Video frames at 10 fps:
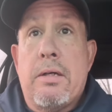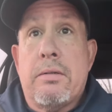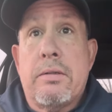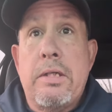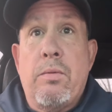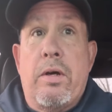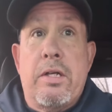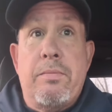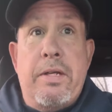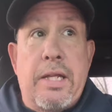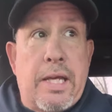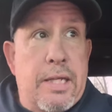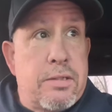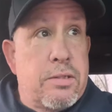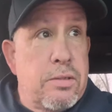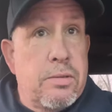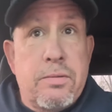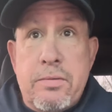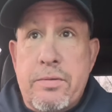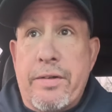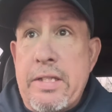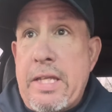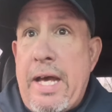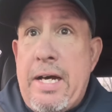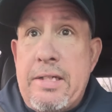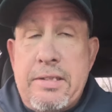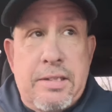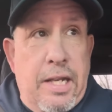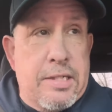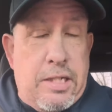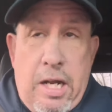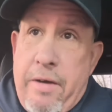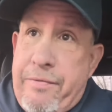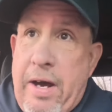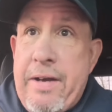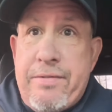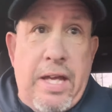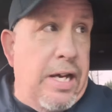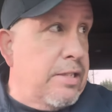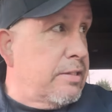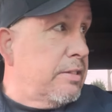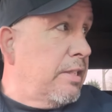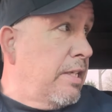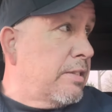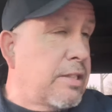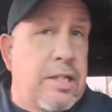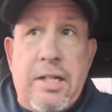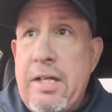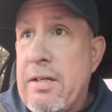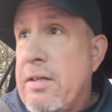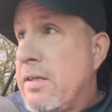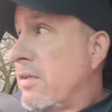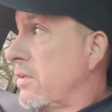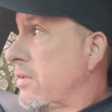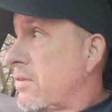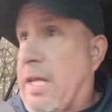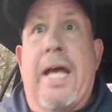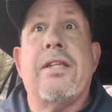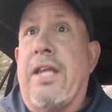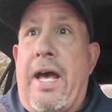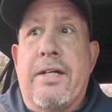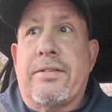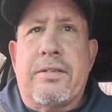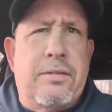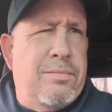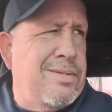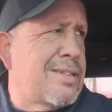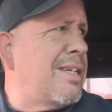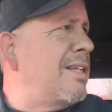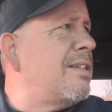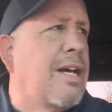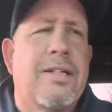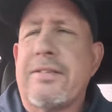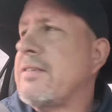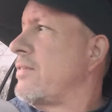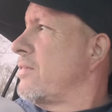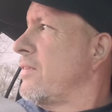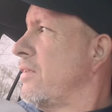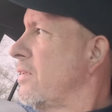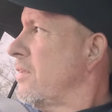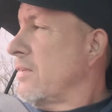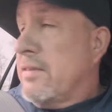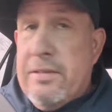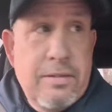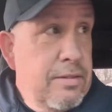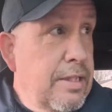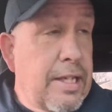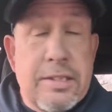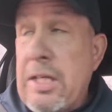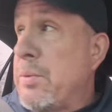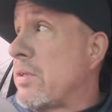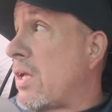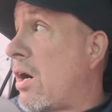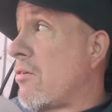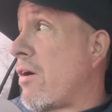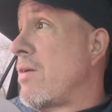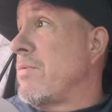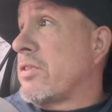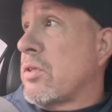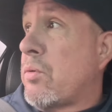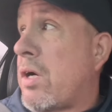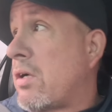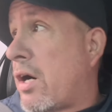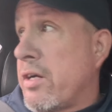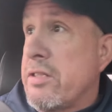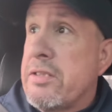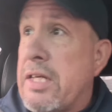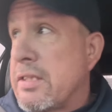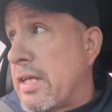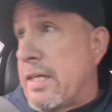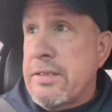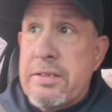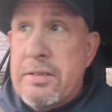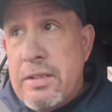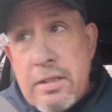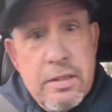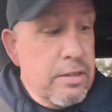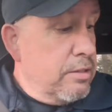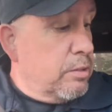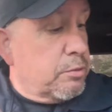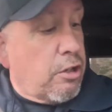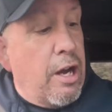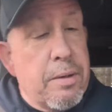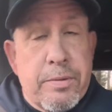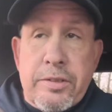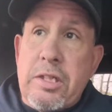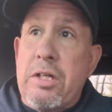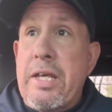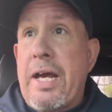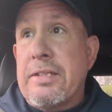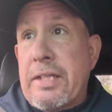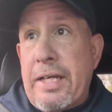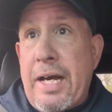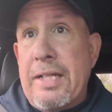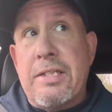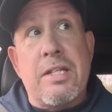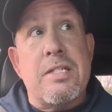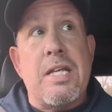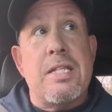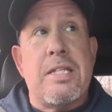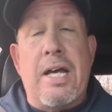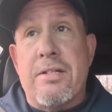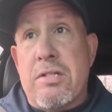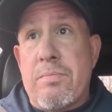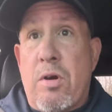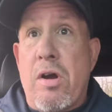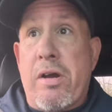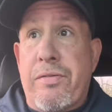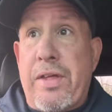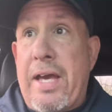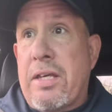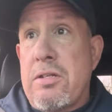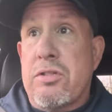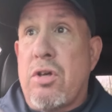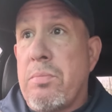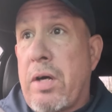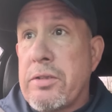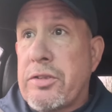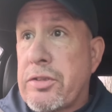He wanted me to get to 3,000. Then he said, 5,000. Then he said, 10,000. I'm like, 10,000? I guess he would know, right, Mr. 110,000 subscribers? So, yes, I got to the 10,000 mark. Thank you so much